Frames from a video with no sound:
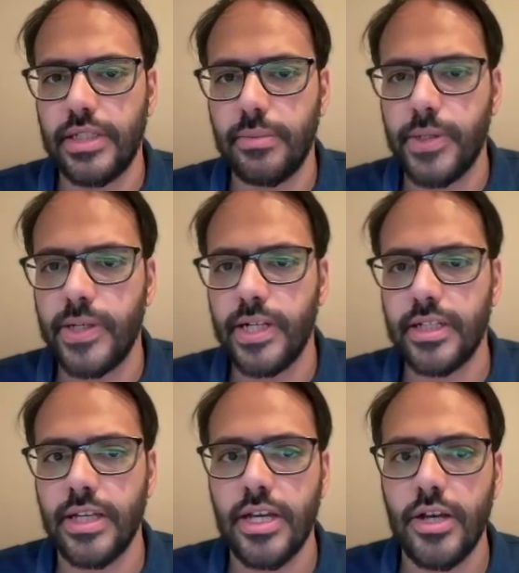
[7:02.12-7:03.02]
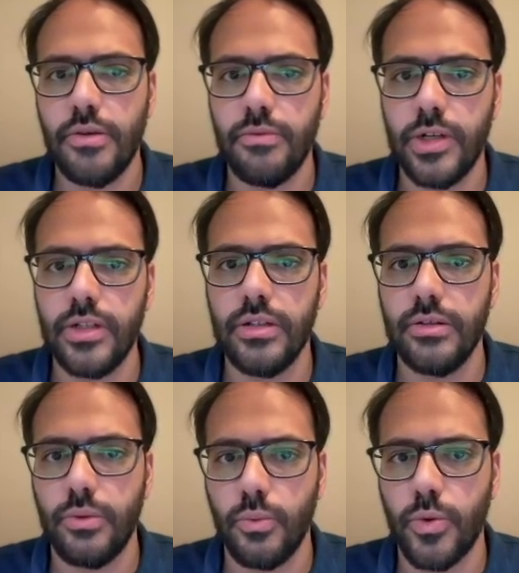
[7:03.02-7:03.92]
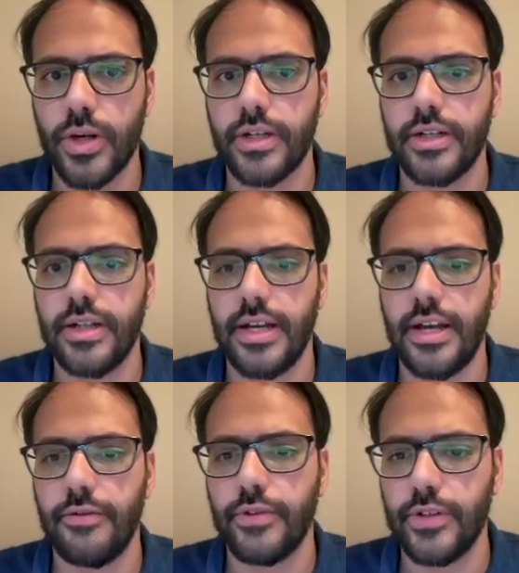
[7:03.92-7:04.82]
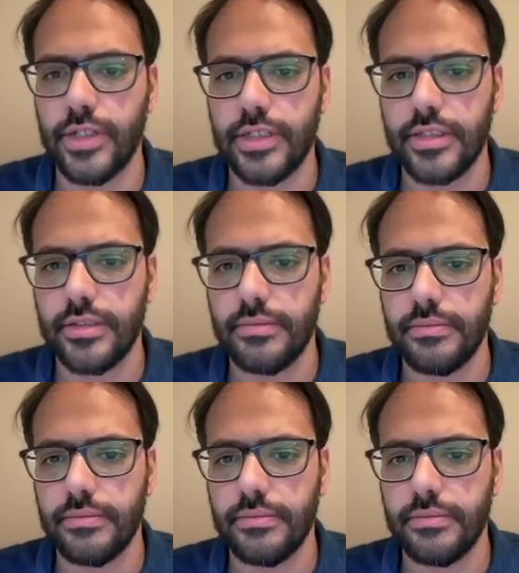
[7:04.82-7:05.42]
period will work after this.